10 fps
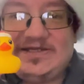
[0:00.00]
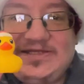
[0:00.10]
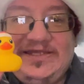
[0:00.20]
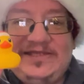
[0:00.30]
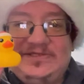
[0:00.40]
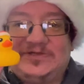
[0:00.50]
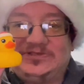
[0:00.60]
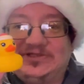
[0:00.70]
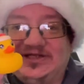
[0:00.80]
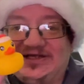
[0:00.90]
He's
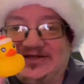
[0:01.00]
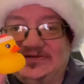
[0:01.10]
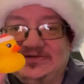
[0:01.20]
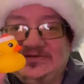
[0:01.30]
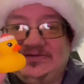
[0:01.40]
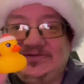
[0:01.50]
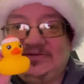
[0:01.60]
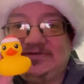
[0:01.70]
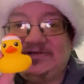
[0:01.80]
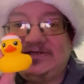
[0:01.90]
got a little,
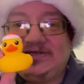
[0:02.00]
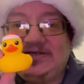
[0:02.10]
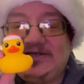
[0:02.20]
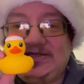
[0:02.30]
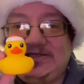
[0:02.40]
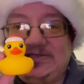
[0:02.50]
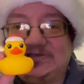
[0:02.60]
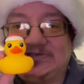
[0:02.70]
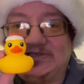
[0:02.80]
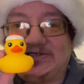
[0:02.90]
he's
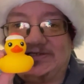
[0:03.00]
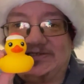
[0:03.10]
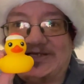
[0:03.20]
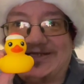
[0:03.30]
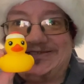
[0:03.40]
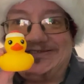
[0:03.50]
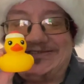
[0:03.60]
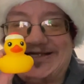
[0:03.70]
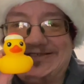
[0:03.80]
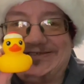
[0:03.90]
got a little
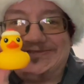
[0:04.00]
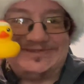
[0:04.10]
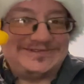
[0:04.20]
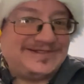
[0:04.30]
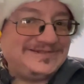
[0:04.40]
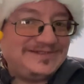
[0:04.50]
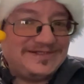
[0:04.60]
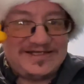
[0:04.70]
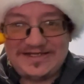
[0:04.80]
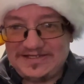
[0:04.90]
Santa's hat on as well. Look
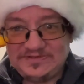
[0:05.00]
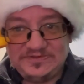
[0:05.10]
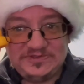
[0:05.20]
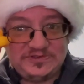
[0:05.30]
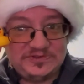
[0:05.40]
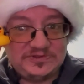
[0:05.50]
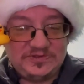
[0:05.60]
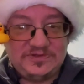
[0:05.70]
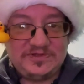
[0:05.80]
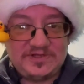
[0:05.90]
at that. Looks just
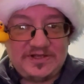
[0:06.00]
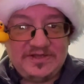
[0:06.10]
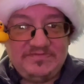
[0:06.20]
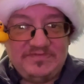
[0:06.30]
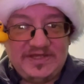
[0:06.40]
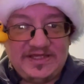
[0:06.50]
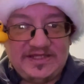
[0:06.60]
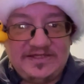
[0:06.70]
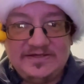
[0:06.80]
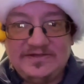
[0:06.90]
look like me.